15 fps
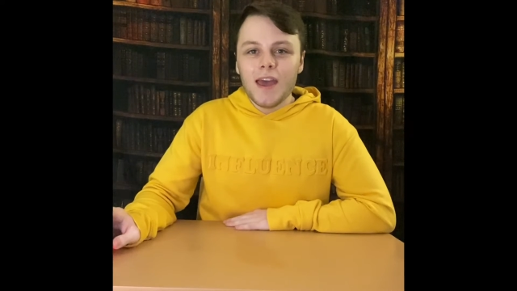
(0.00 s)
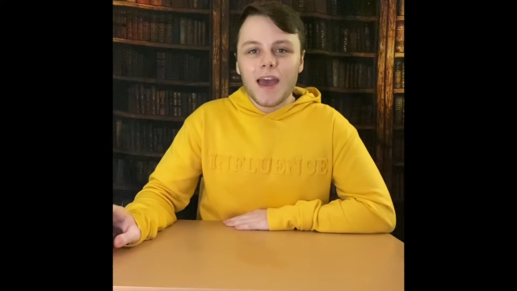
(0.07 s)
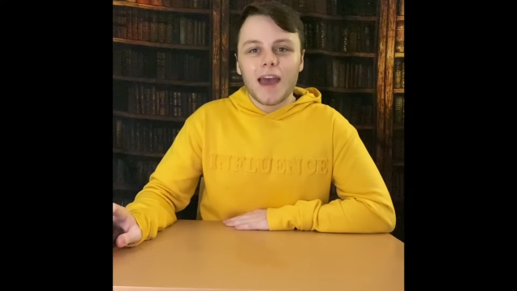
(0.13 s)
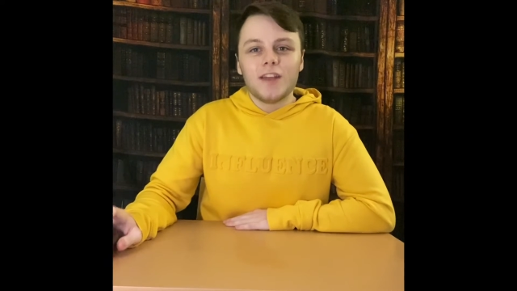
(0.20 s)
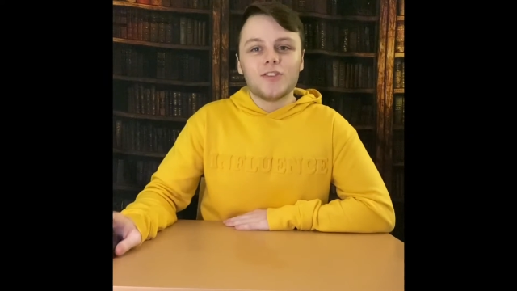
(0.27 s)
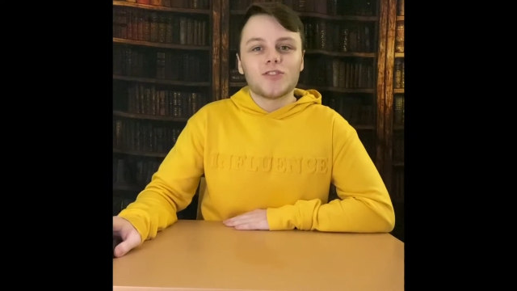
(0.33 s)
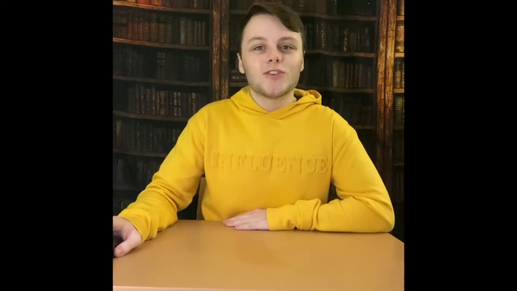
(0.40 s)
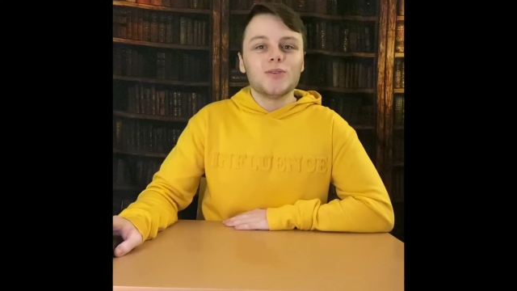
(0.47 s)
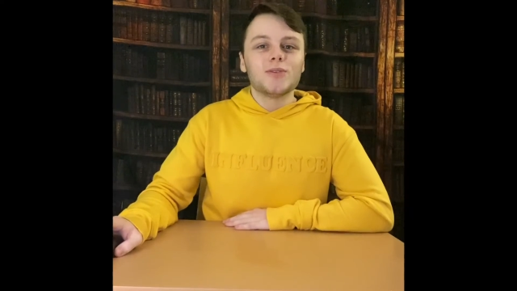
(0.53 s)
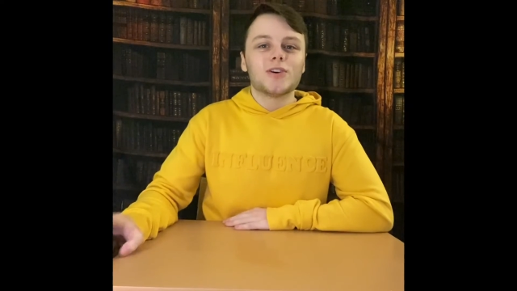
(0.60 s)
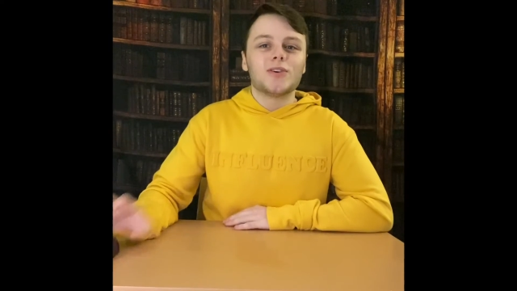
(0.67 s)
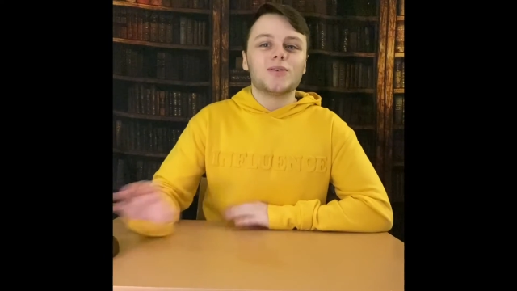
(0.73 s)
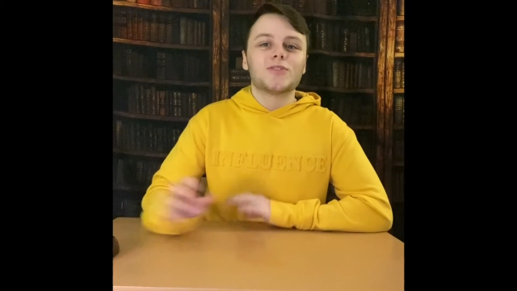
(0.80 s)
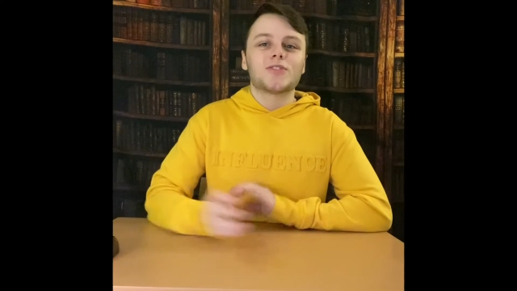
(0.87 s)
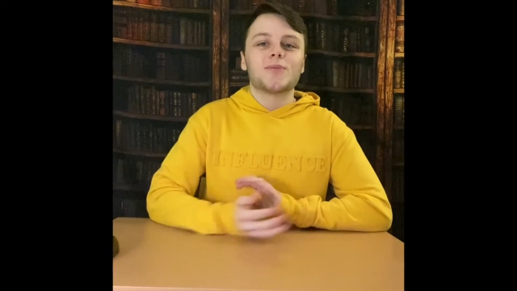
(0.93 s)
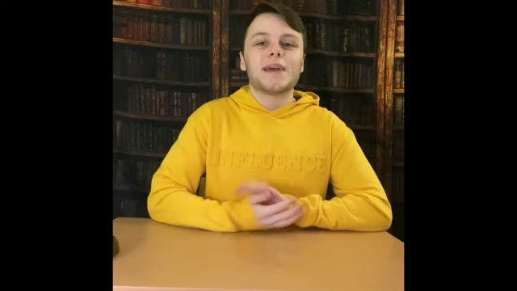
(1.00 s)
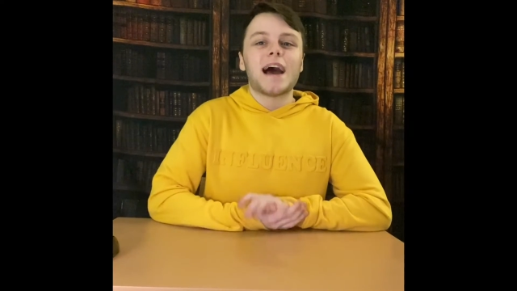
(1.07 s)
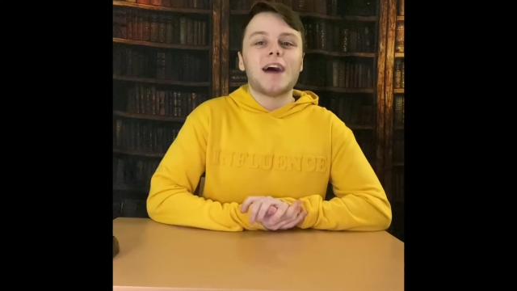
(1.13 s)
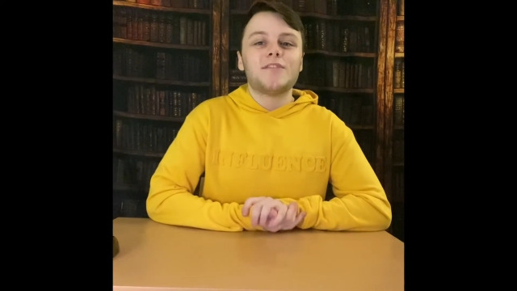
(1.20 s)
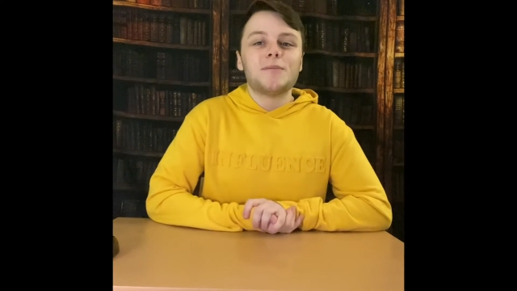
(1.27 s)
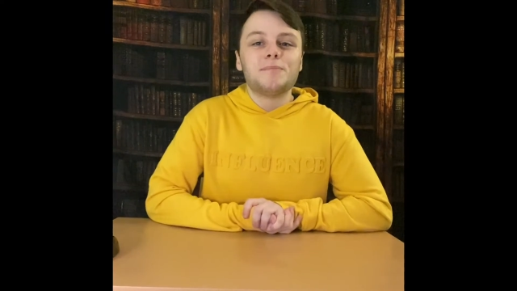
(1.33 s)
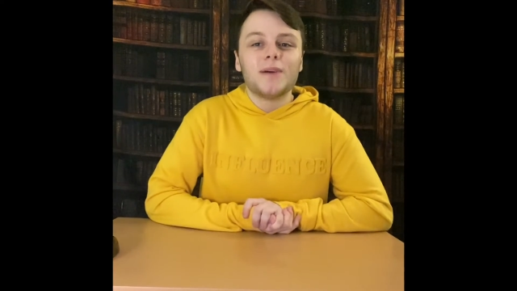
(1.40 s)
In school culture, we
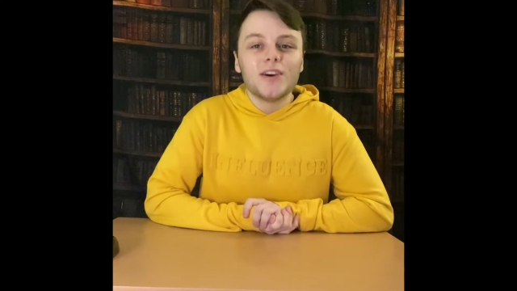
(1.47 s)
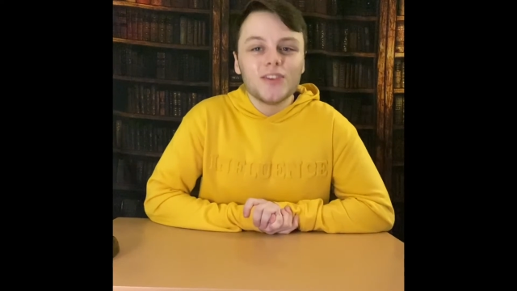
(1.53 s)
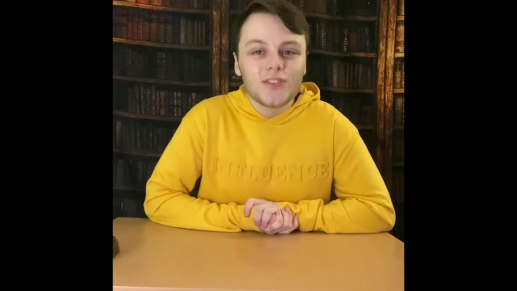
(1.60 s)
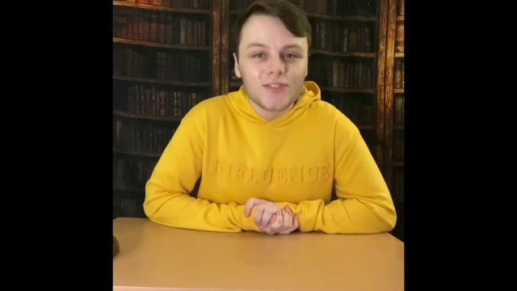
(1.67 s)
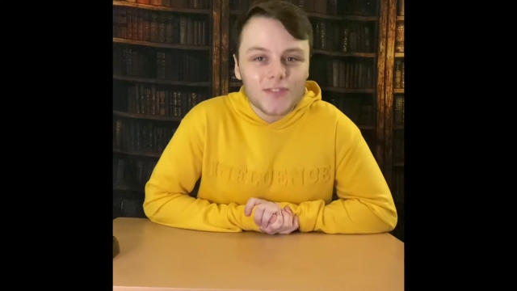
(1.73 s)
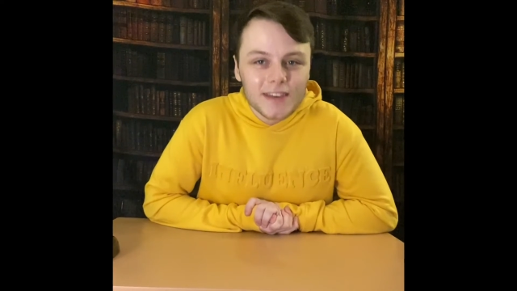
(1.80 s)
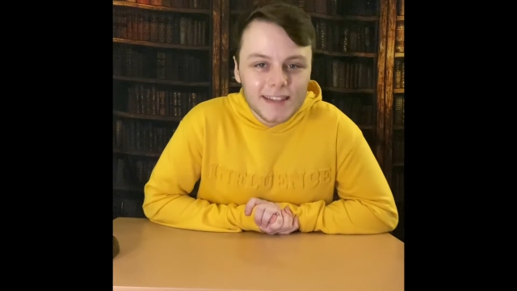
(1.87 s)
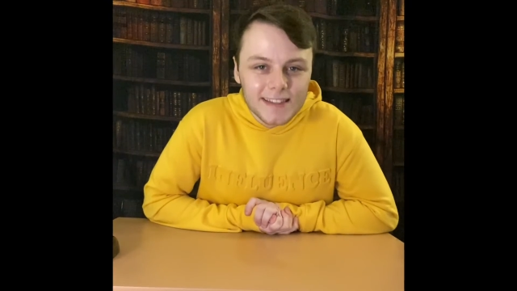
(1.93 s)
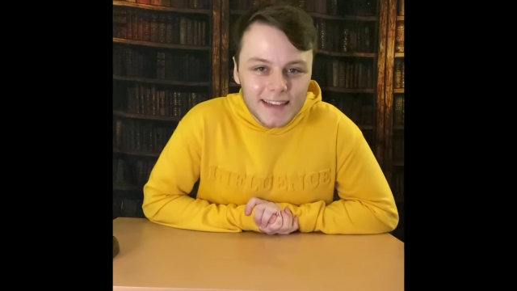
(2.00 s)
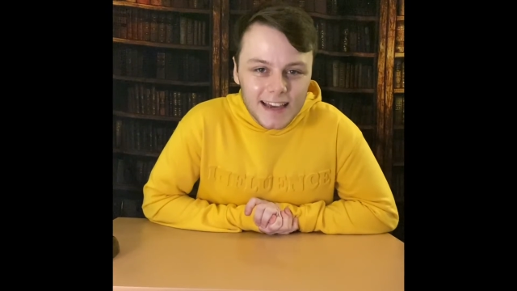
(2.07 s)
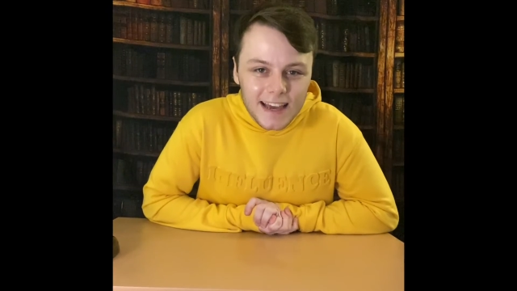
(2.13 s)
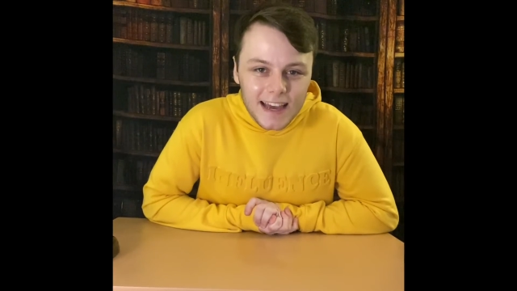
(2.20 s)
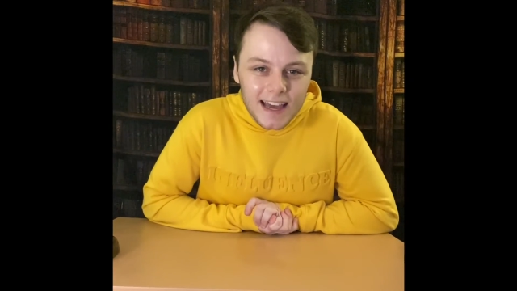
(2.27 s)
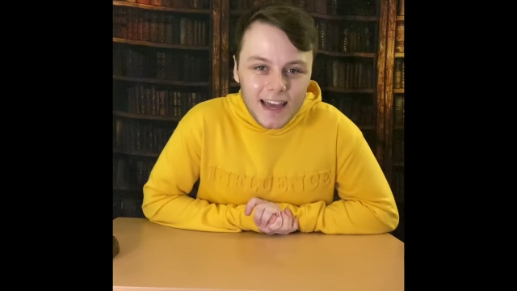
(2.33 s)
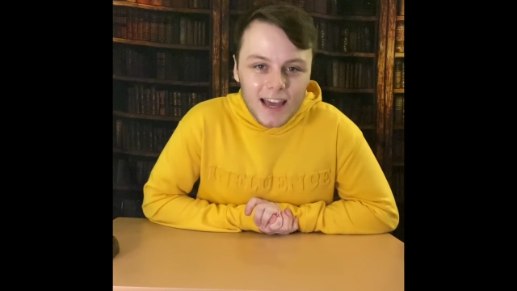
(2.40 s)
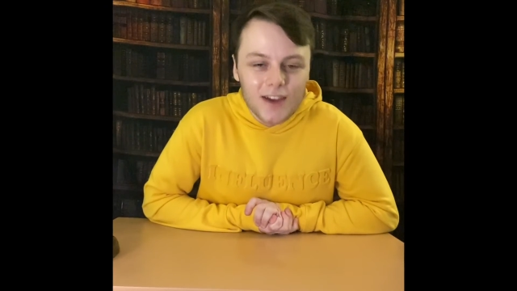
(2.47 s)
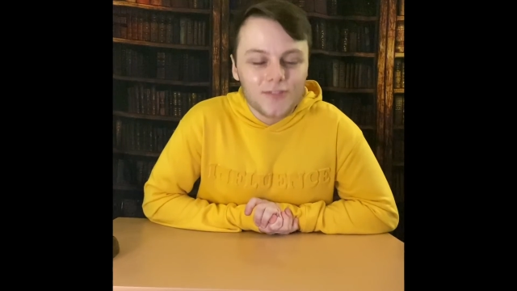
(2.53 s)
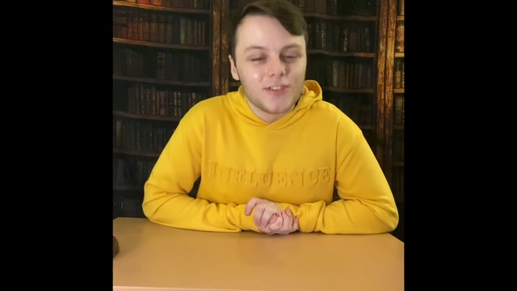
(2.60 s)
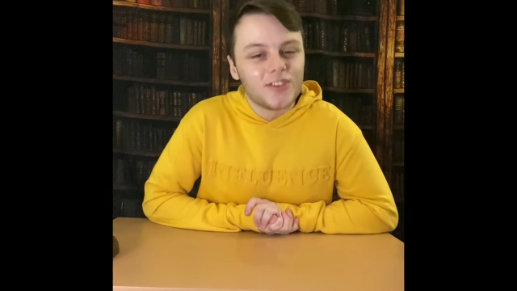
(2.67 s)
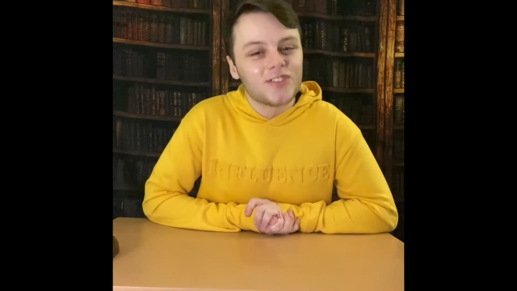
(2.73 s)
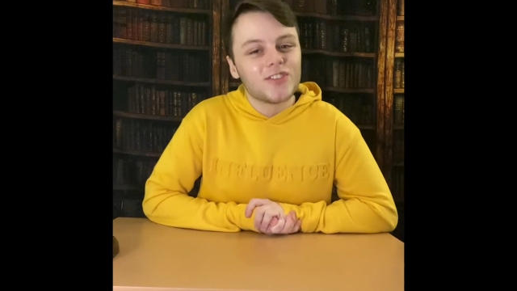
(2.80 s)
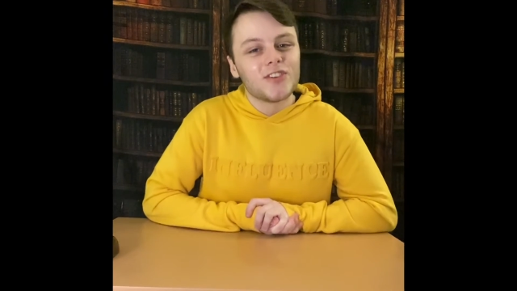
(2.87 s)
have a BuzzFeed have
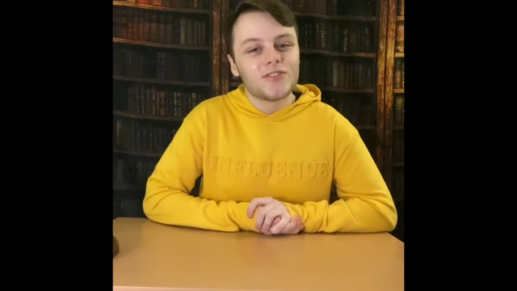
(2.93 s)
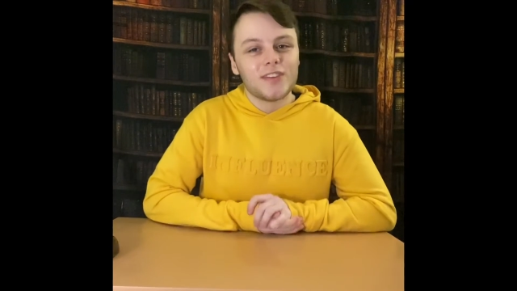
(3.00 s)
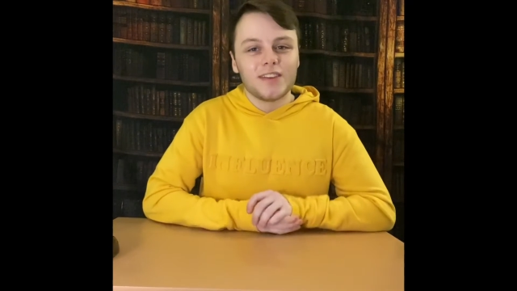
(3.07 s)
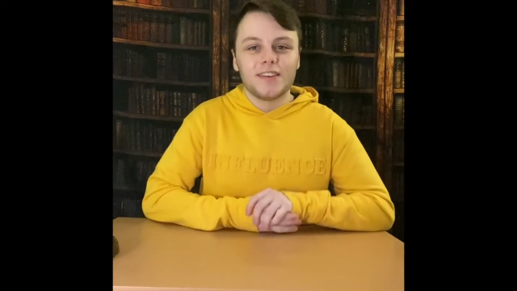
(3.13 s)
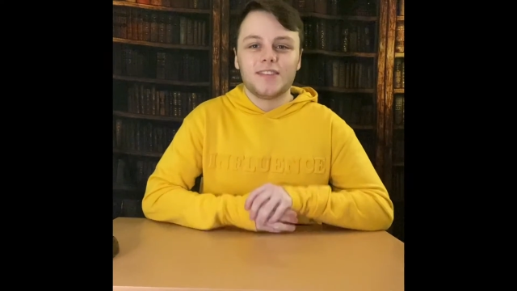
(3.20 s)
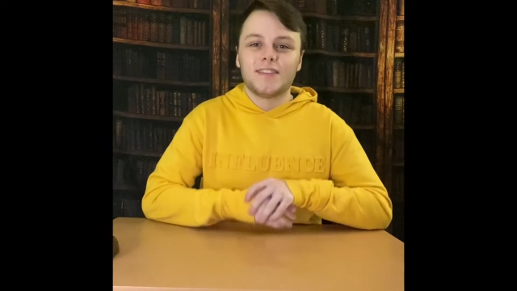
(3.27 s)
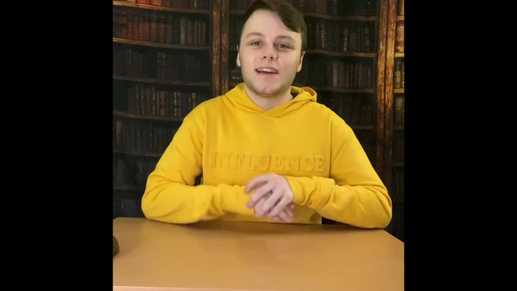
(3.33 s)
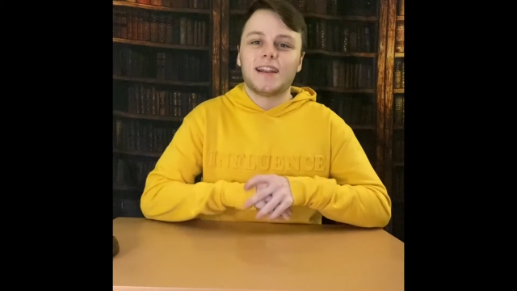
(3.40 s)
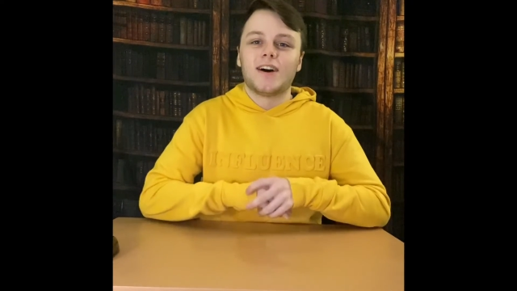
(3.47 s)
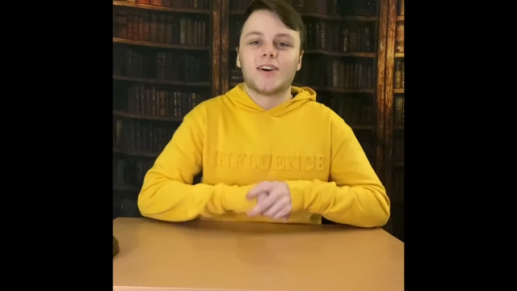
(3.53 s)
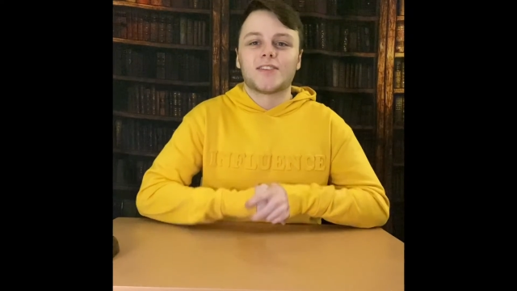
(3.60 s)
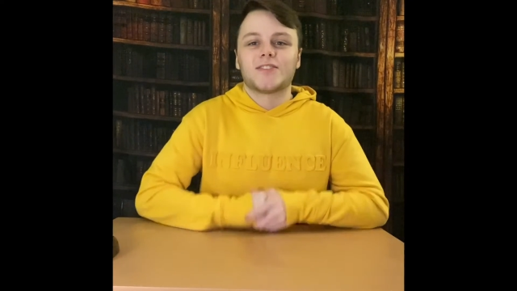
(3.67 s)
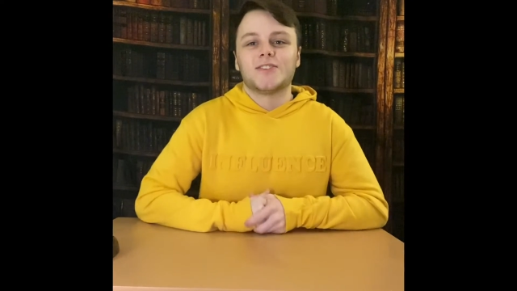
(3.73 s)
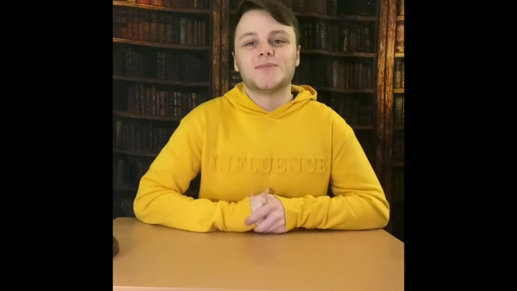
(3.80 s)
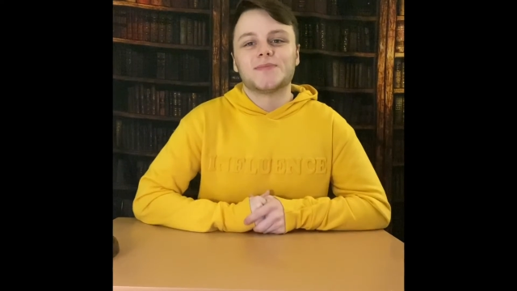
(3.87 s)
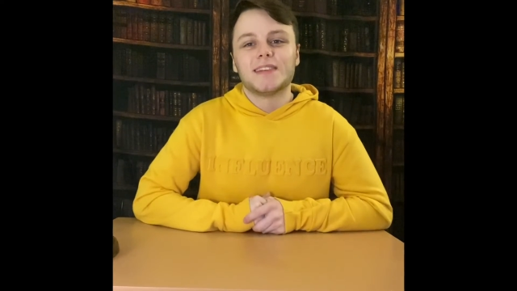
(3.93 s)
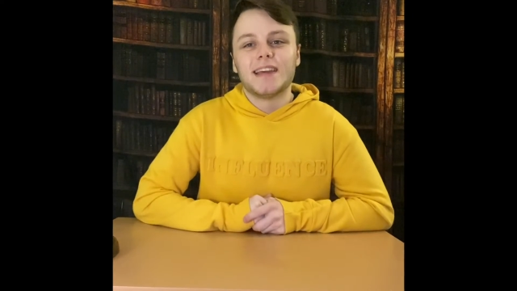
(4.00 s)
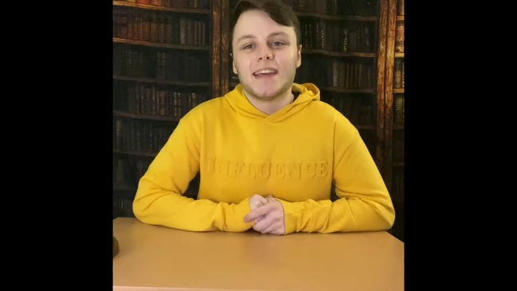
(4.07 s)
recently released an article